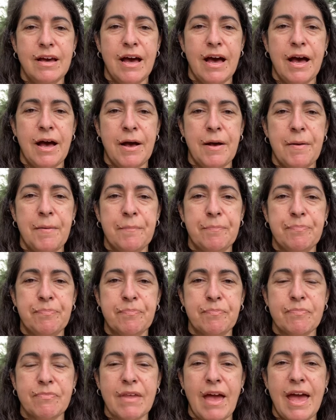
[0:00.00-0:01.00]
And
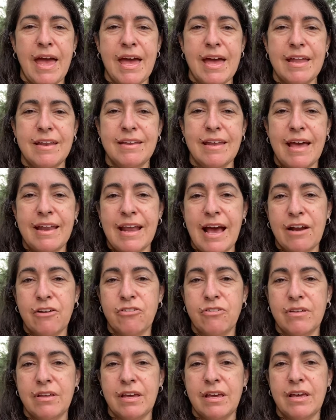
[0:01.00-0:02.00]

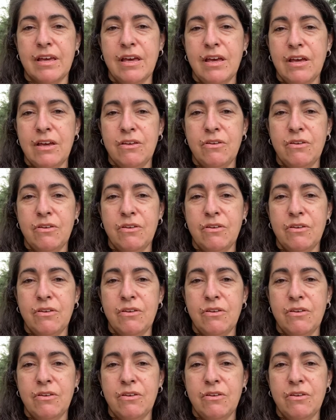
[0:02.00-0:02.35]
actually,